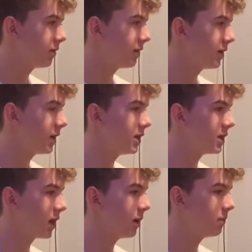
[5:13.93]
I think he's
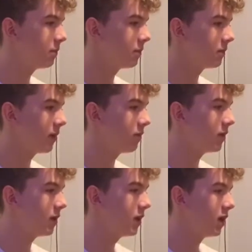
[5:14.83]

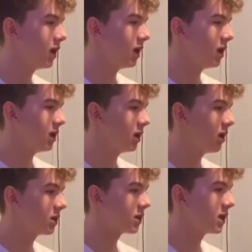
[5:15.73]
definitely
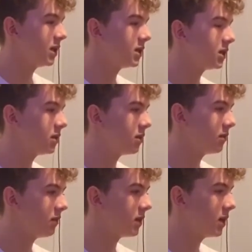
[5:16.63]
last season. I
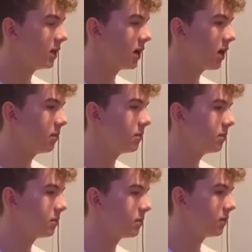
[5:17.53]
think he had
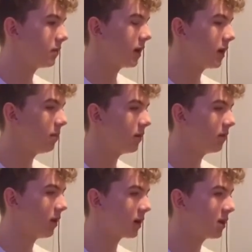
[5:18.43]
a bit of
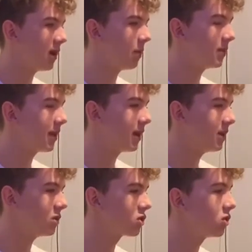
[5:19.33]
like an up and down. He
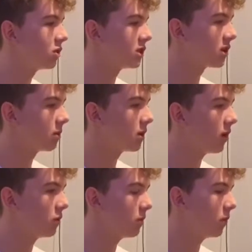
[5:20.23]
was scoring some
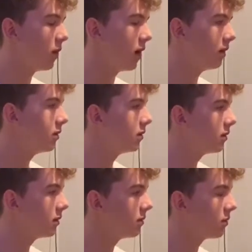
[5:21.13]
goals but weren't
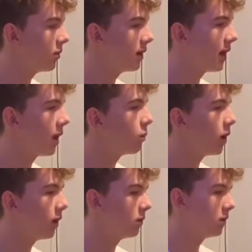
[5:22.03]
doing that
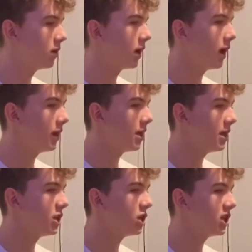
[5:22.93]
well. And then
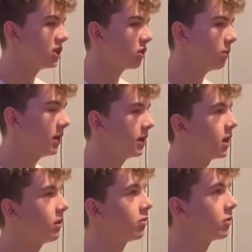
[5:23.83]
this year he sort of picked
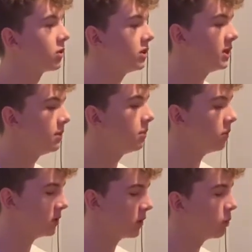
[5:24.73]
up from because he
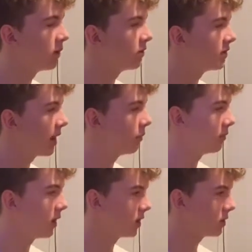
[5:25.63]
was at Whitford Town with
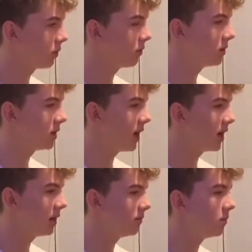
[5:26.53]
us when he was there,
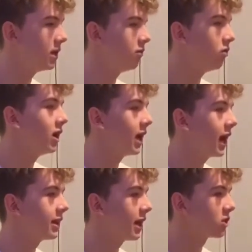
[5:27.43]
and he really
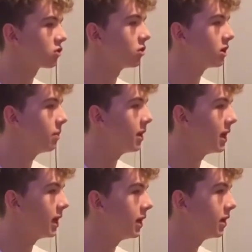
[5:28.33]
had that scoring
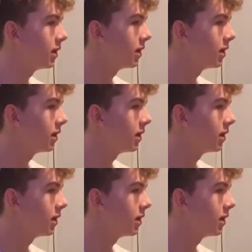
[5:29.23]
ability,